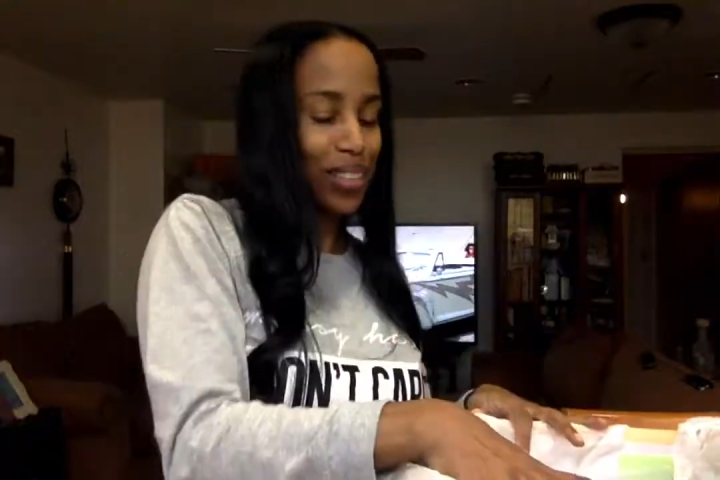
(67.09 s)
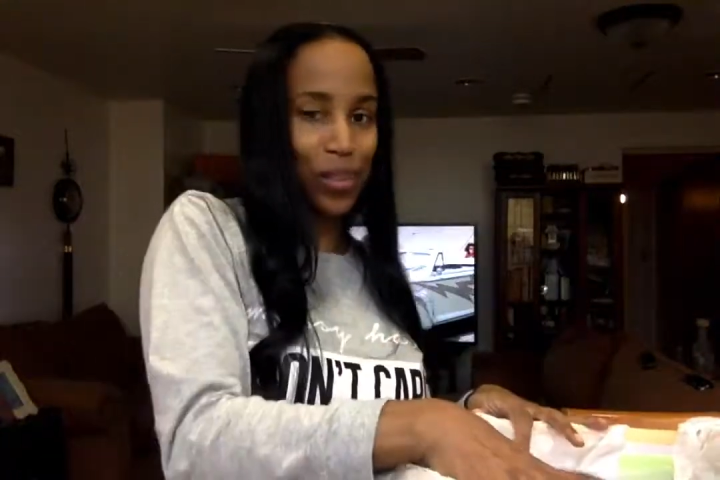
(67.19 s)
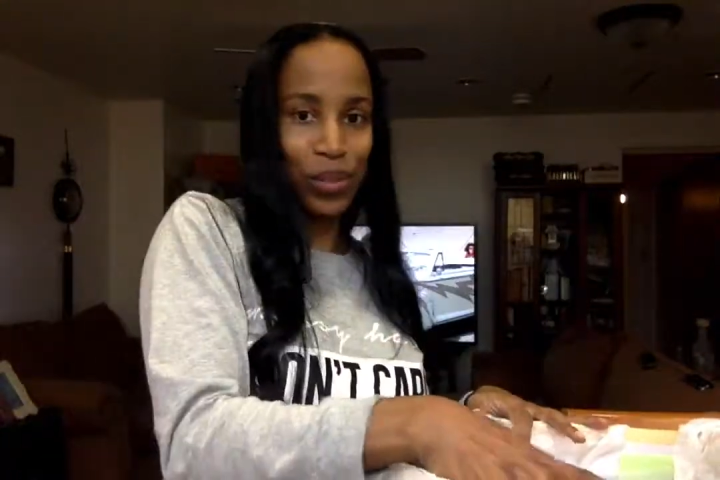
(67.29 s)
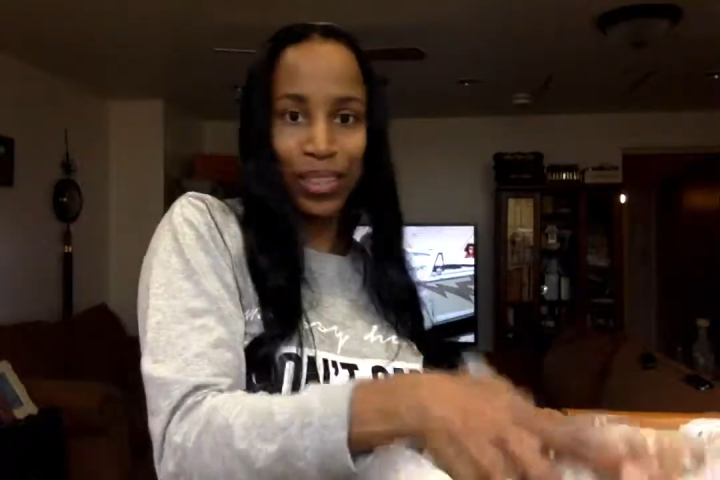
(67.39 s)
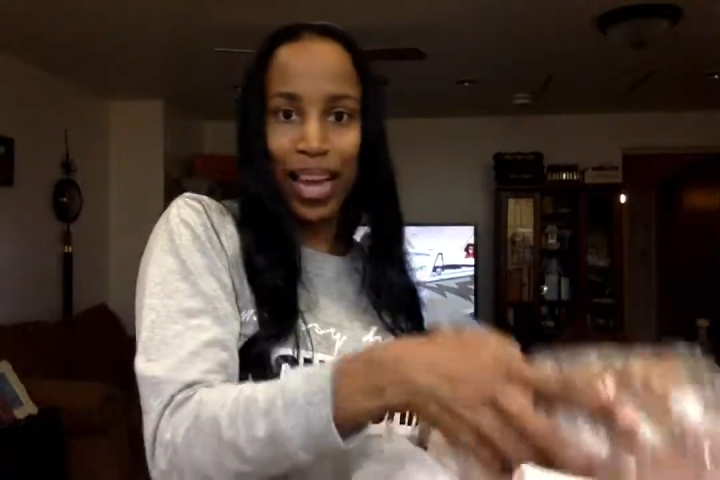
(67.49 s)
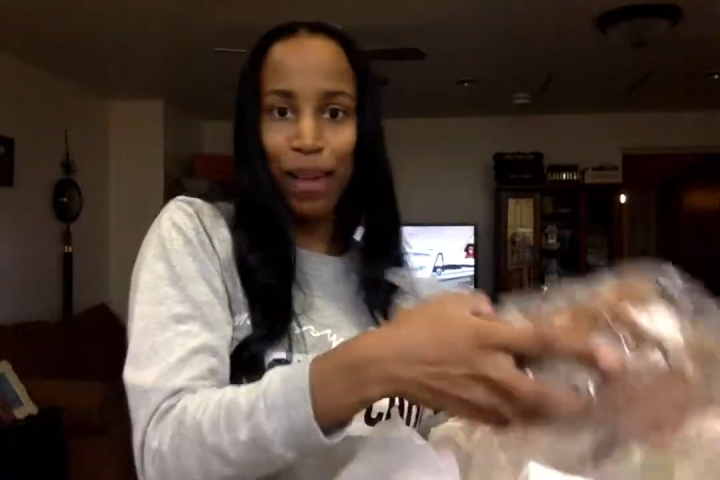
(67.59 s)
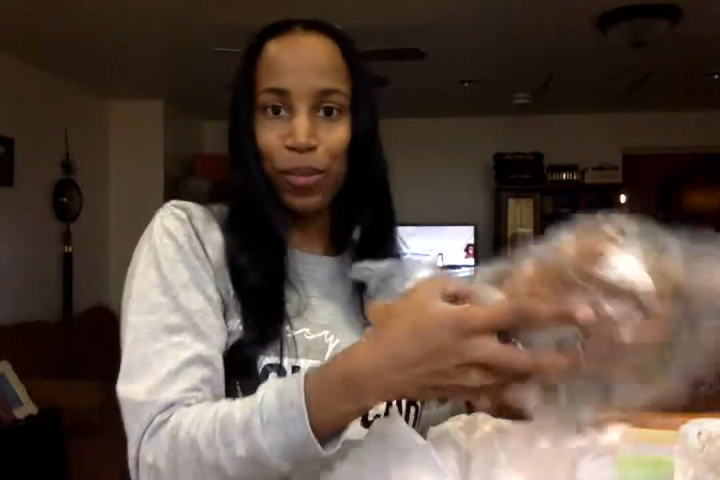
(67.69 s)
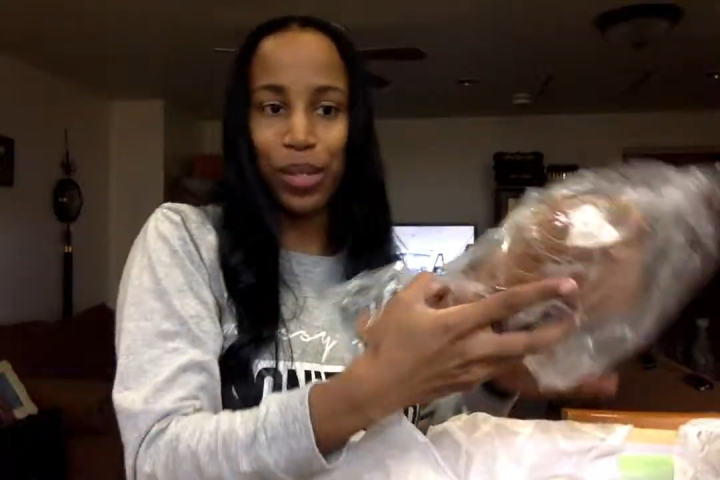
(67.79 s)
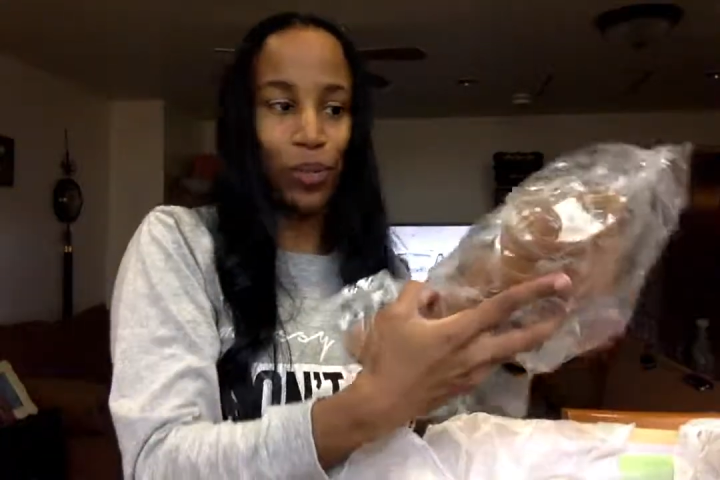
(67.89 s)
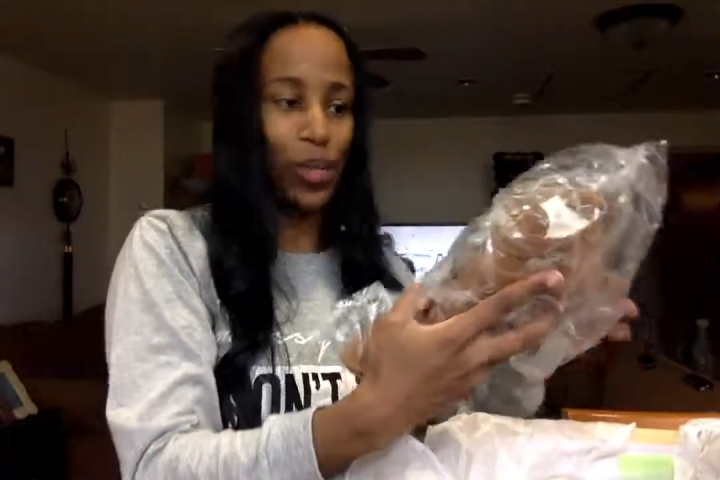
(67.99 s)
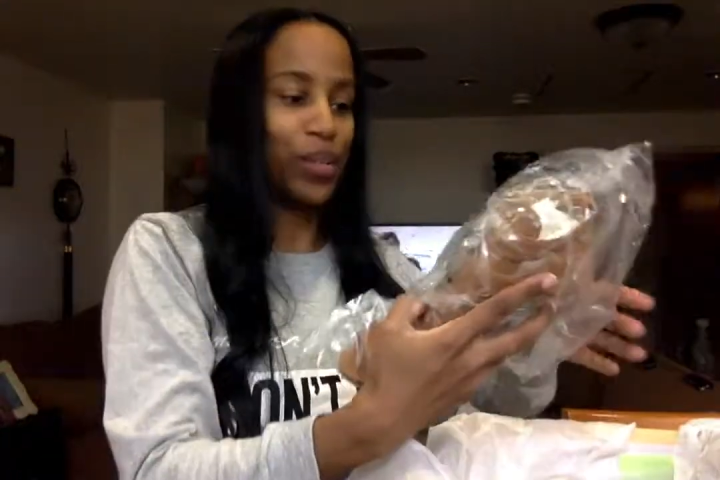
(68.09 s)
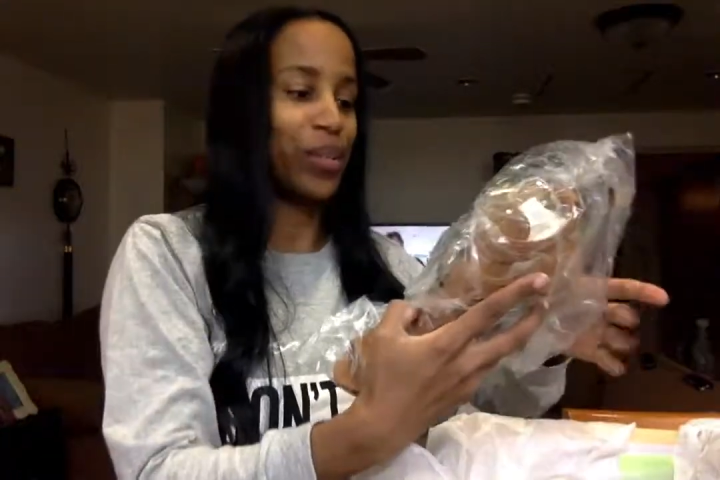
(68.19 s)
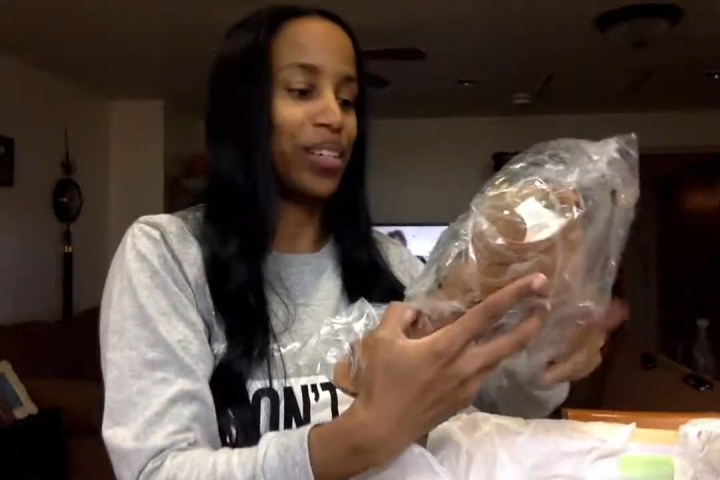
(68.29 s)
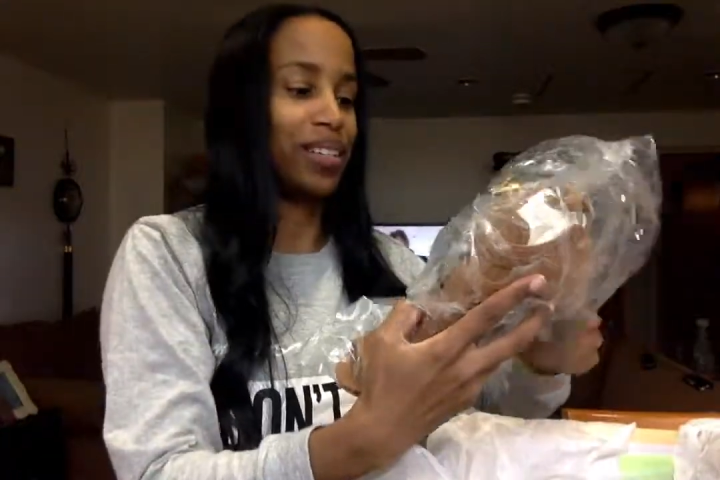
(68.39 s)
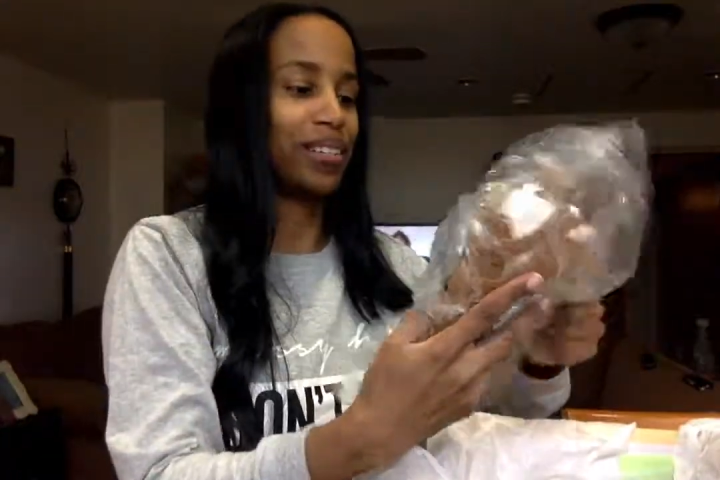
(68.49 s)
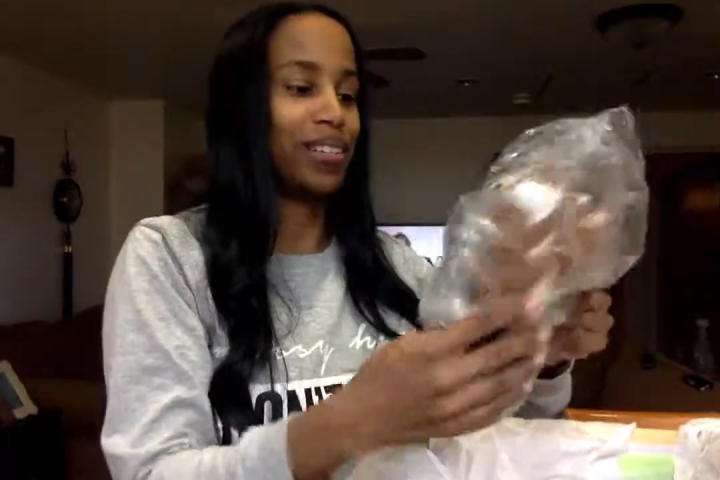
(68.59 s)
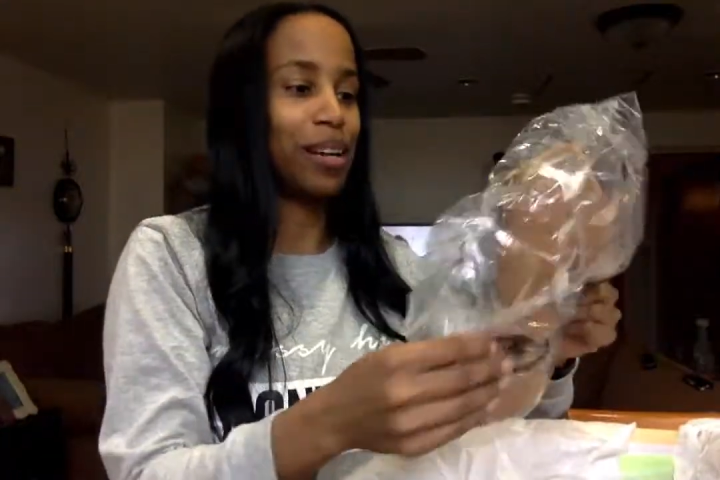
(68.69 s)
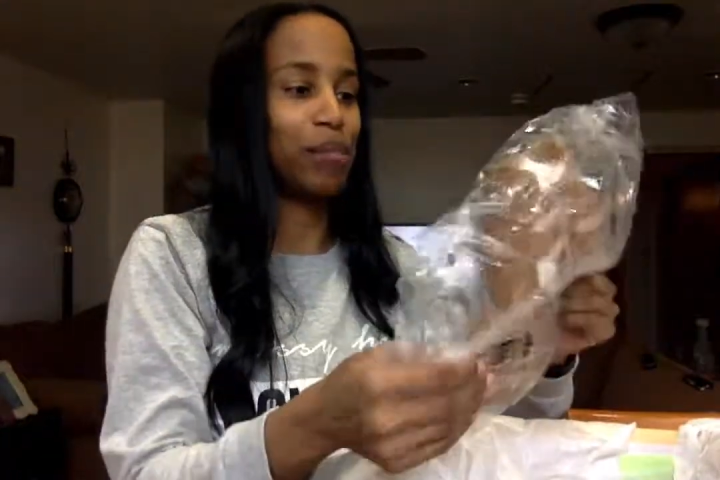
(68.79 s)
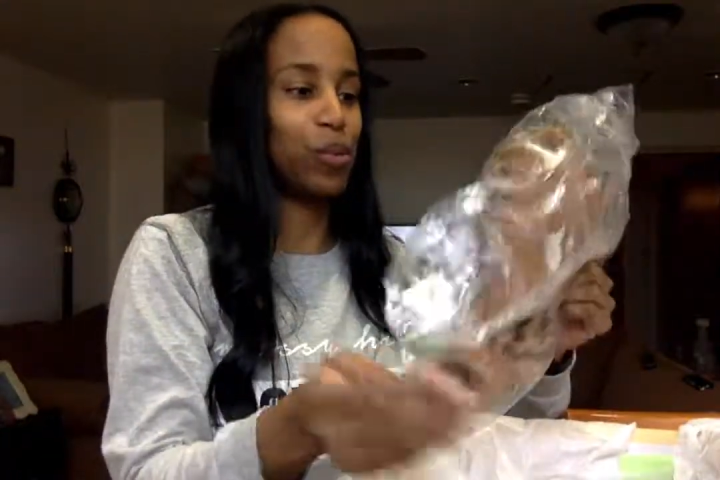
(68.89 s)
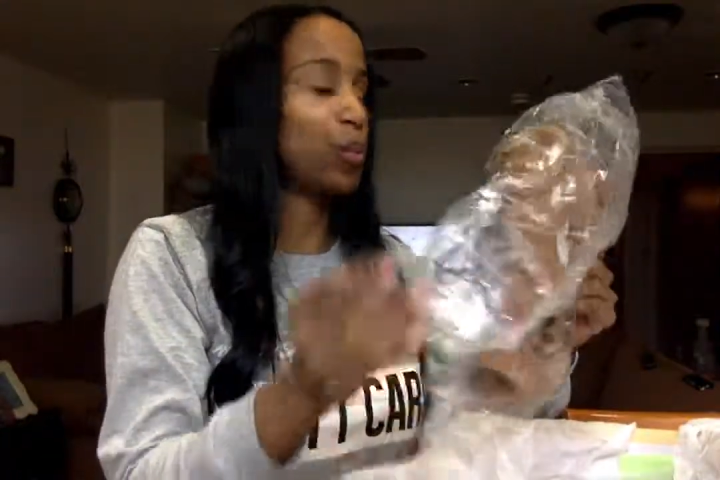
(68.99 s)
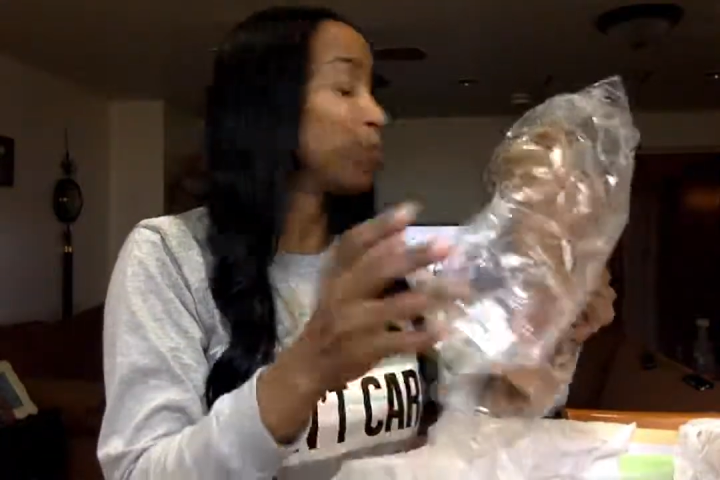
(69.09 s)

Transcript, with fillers: Boy, I would be weird and love the